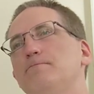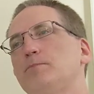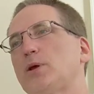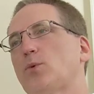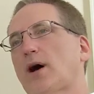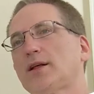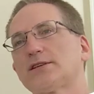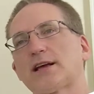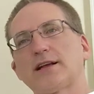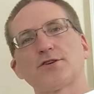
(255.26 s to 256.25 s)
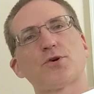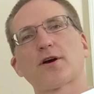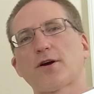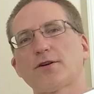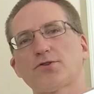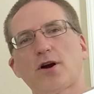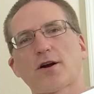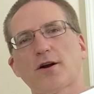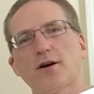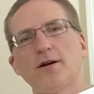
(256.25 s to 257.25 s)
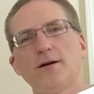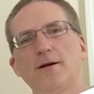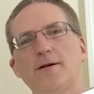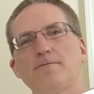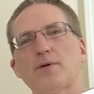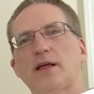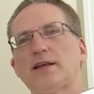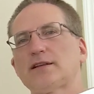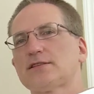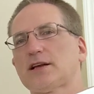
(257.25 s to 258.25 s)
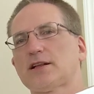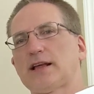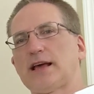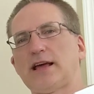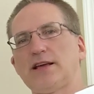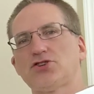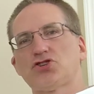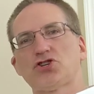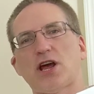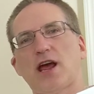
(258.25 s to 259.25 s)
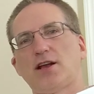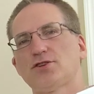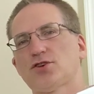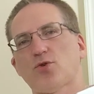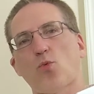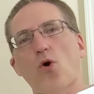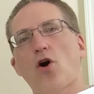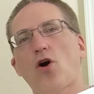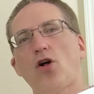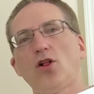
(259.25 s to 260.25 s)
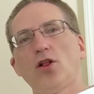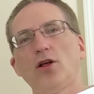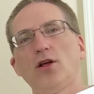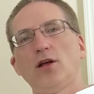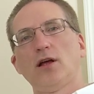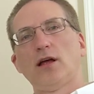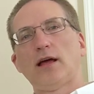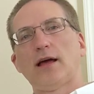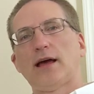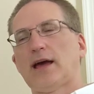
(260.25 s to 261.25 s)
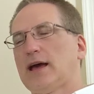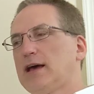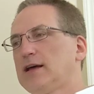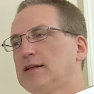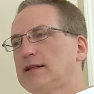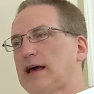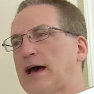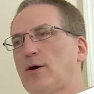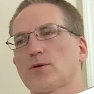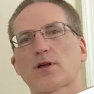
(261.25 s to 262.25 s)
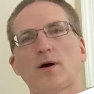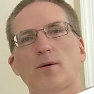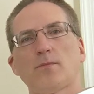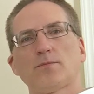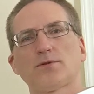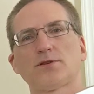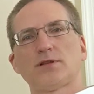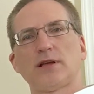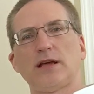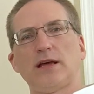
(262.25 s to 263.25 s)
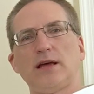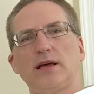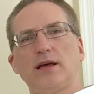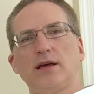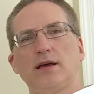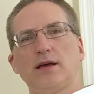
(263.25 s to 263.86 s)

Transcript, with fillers: Meanwhile, he's getting drunker and drunker and then suddenly he's chained to the wall, and out comes the